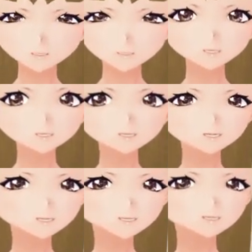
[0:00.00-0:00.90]
Which is
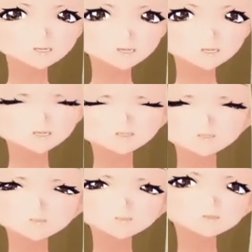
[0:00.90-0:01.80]
another thing that's like
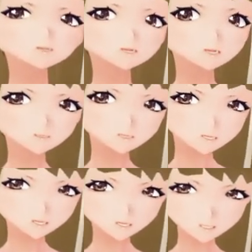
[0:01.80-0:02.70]
super great about
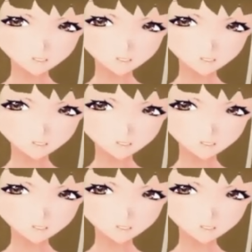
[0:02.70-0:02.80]
like the